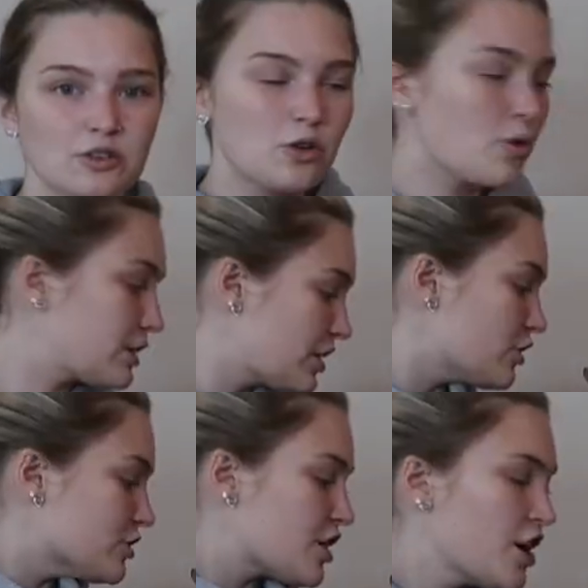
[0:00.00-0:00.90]
or with
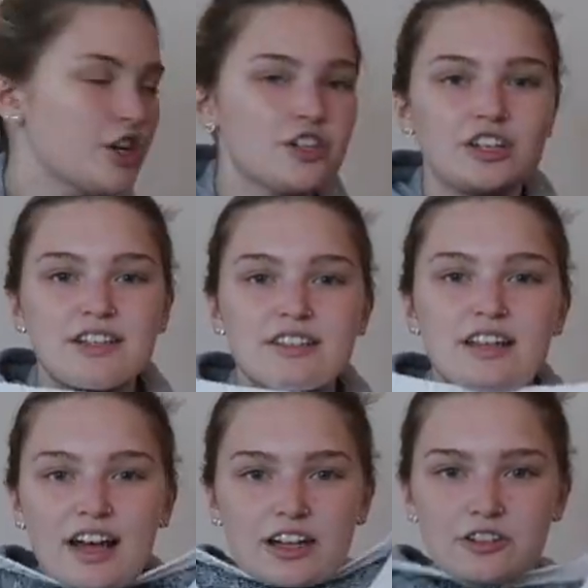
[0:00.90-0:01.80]
those jeans
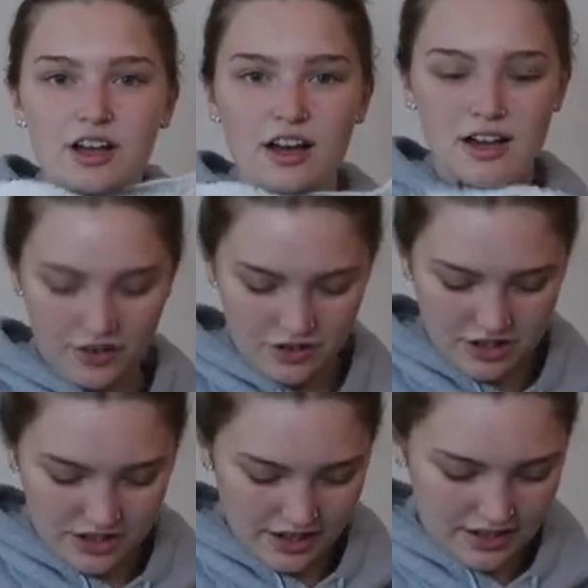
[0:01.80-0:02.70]
that I had on earlier and
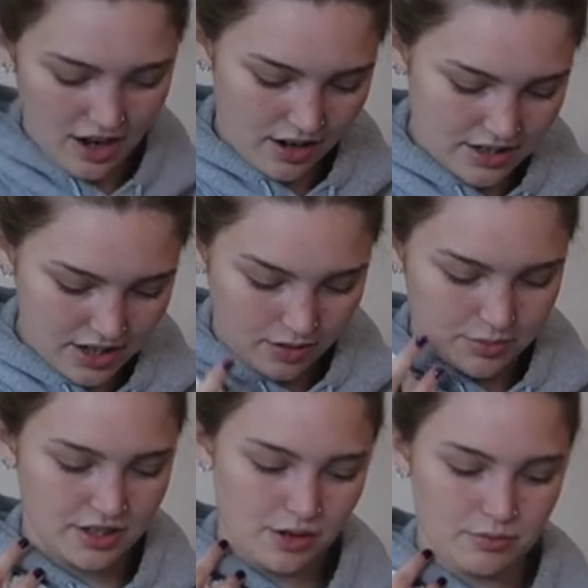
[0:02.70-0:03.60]
just like tucked up,
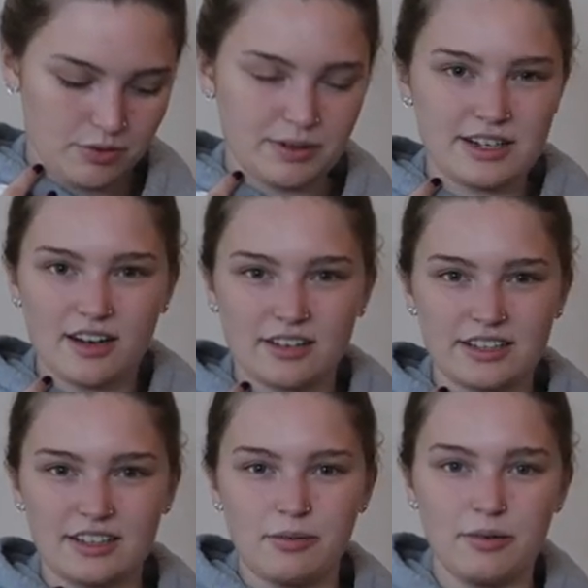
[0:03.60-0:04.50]
because I would probably tuck
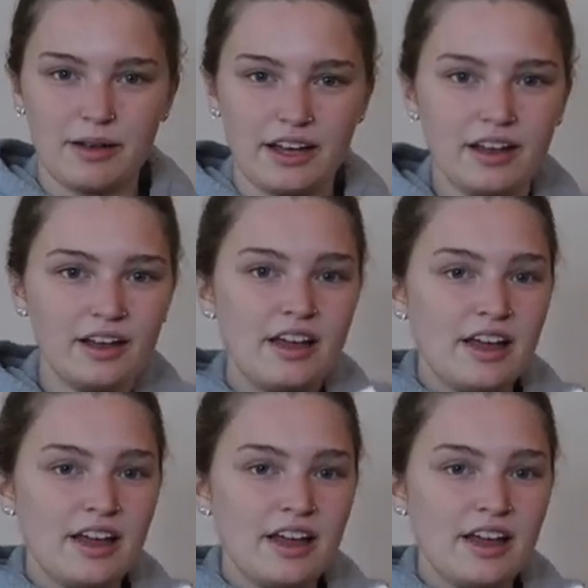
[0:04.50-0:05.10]
this up a bit.